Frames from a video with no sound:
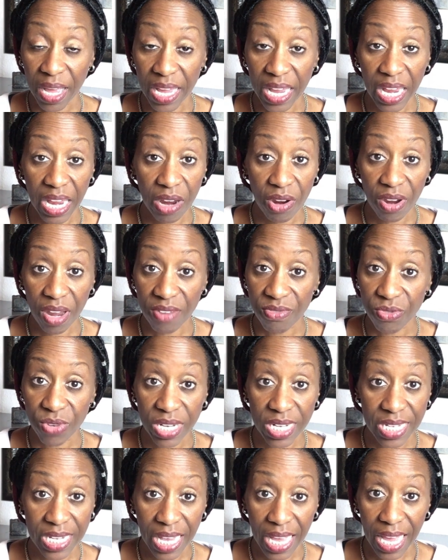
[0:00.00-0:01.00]
my hair
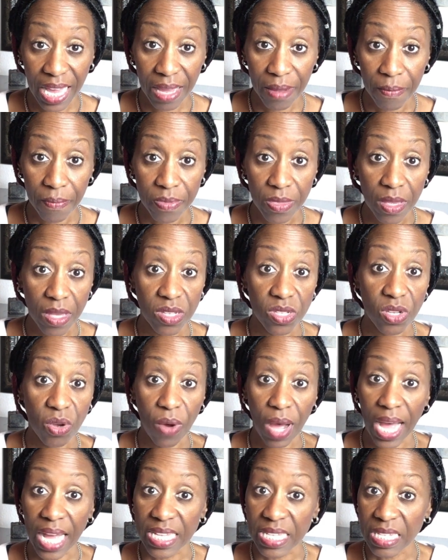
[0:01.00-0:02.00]
every day.
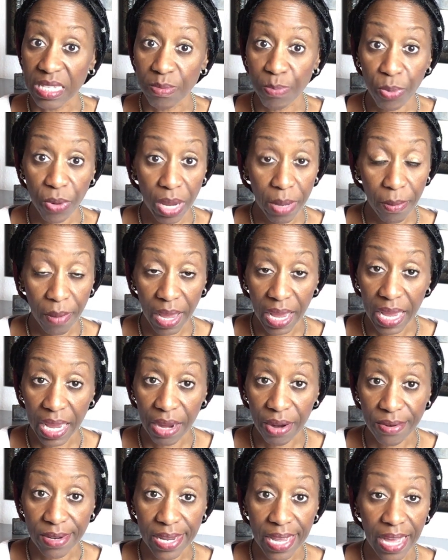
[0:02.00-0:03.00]
So I spray my
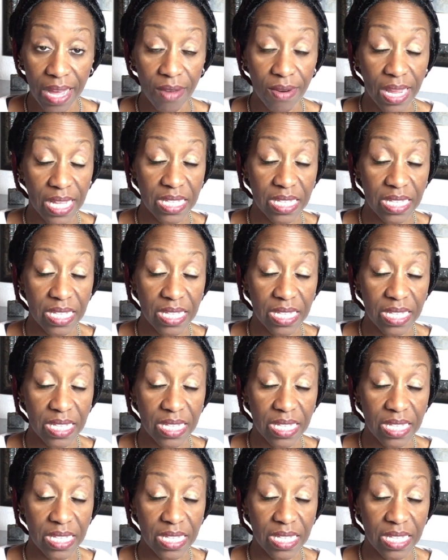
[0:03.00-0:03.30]
hair down,